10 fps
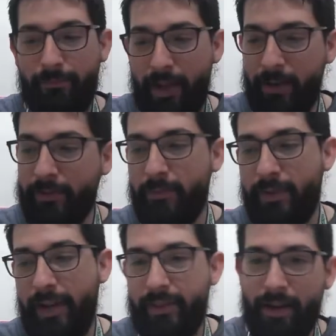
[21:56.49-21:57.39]
felt and
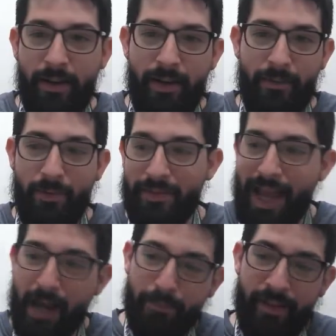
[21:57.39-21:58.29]
what I thought and what was
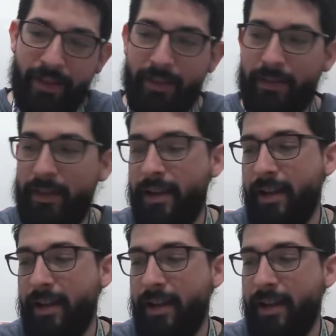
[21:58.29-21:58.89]
happening,